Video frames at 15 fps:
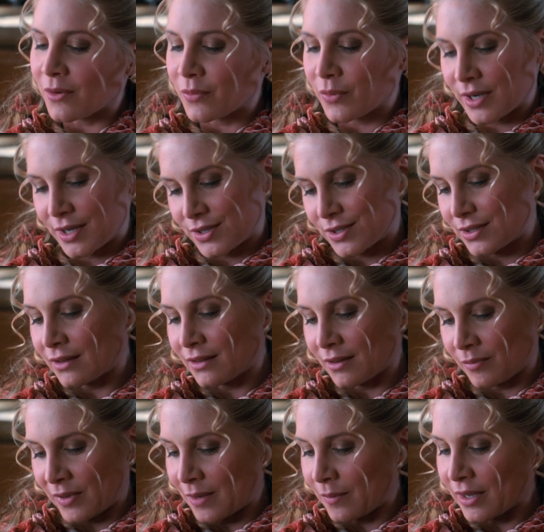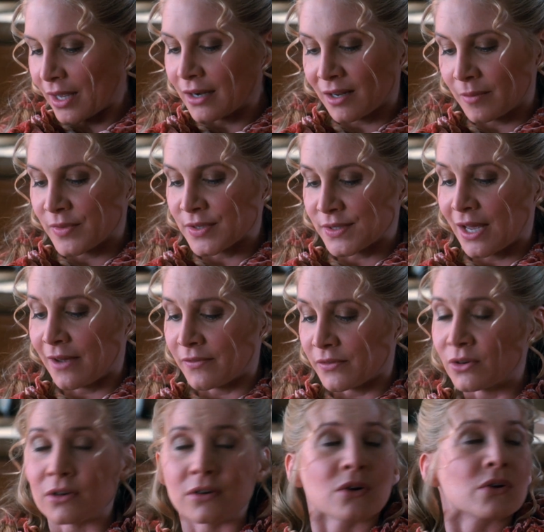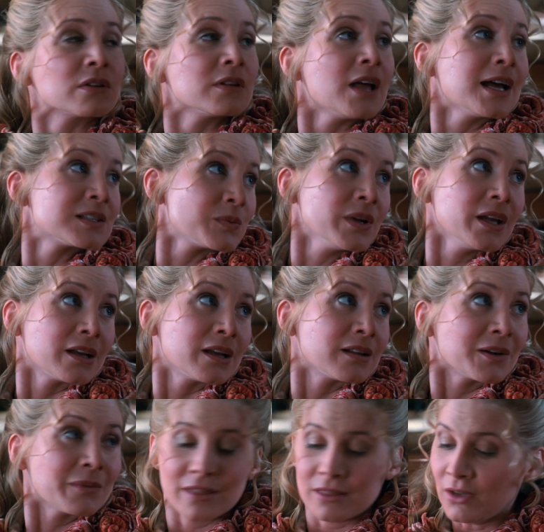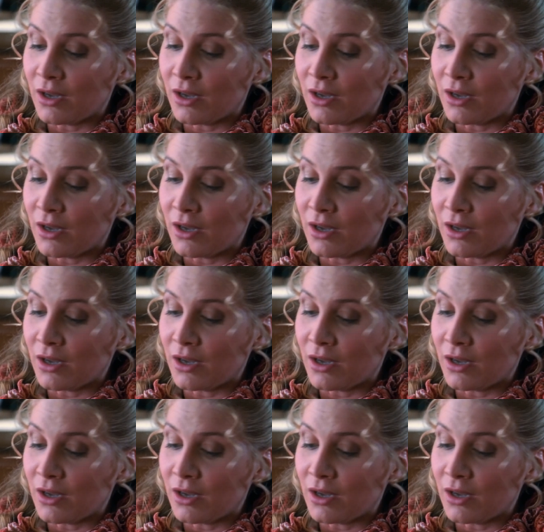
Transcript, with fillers: I wish that the baby had come this afternoon or last week like we